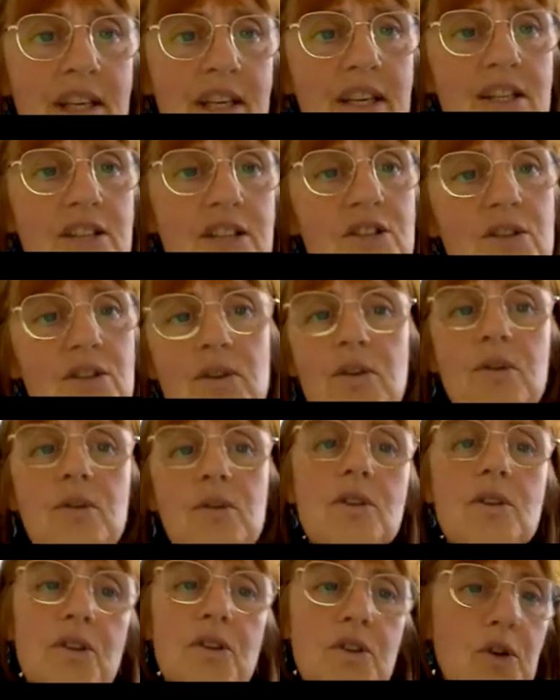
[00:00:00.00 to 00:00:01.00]
So,
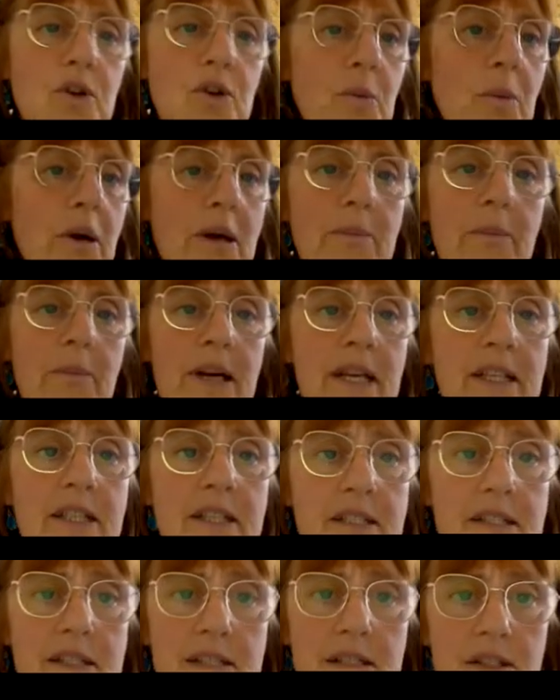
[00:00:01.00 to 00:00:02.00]
no, my mind
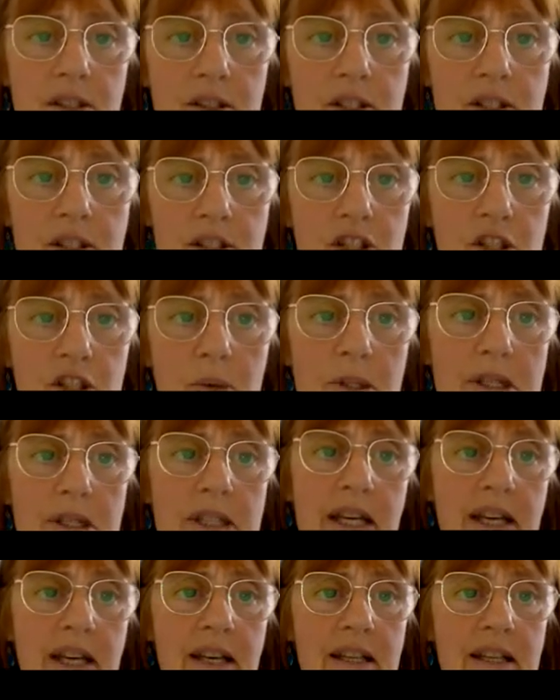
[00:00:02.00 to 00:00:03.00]
isn't on the job at
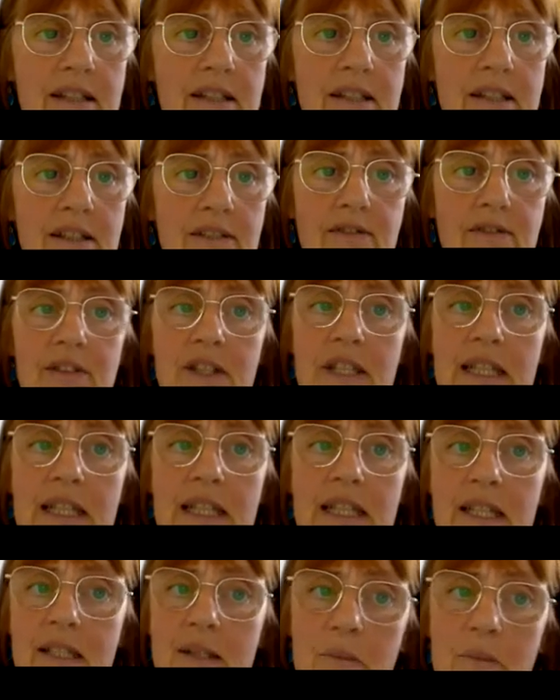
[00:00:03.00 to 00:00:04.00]
hand, I
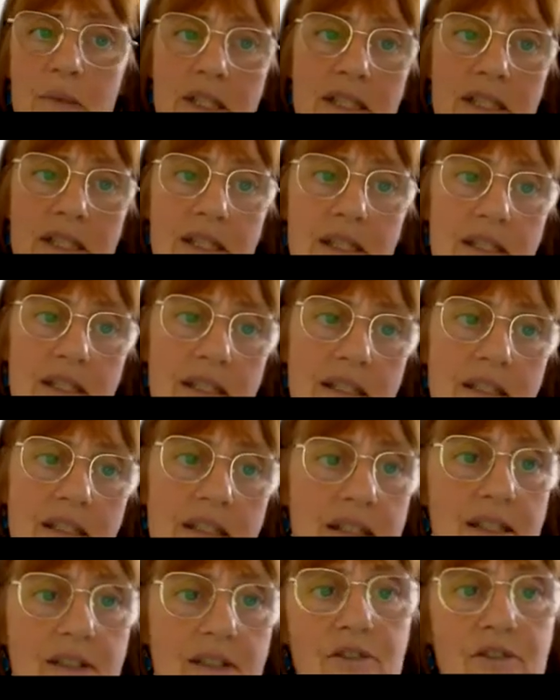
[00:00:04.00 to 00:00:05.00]
freely admit it,
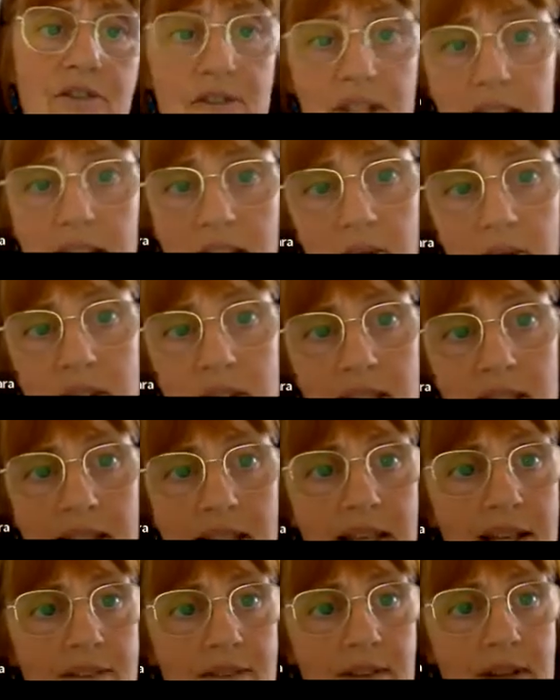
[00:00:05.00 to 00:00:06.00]
and frequently
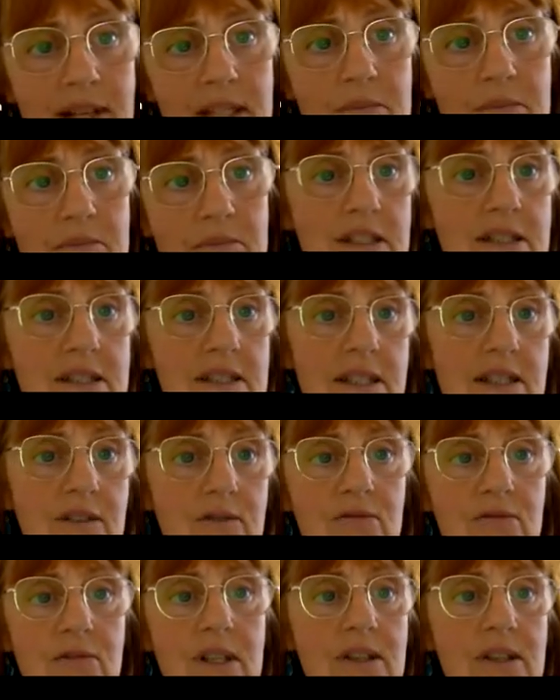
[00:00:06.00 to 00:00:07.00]
I find
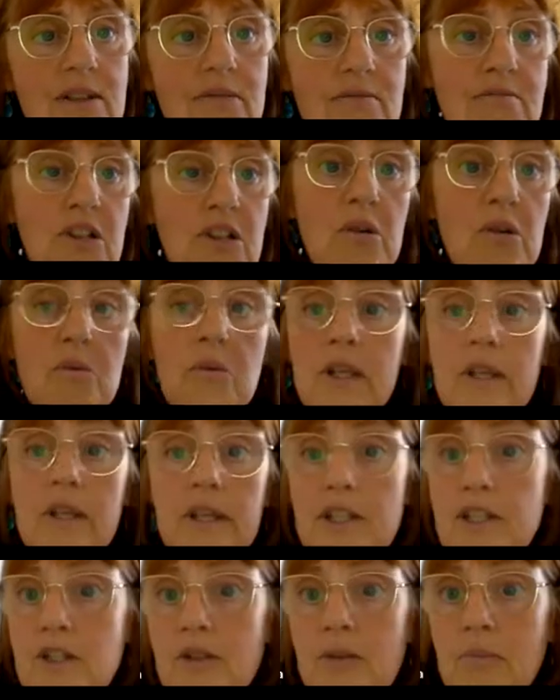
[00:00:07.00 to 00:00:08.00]
myself, well, not where
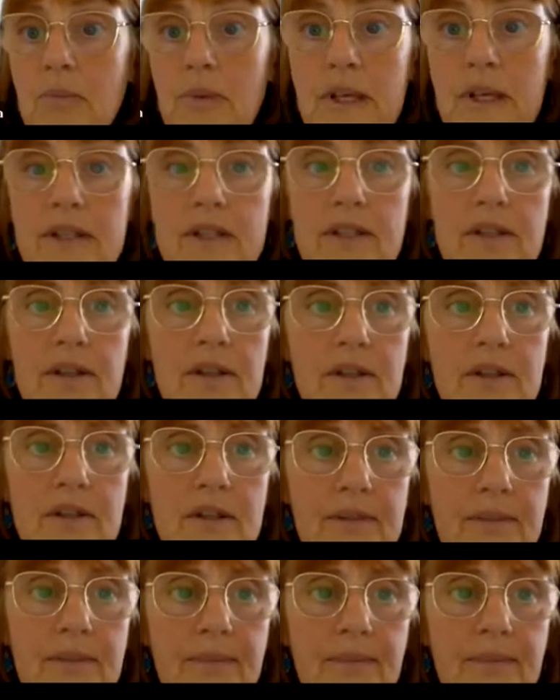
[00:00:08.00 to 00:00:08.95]
I should be at all.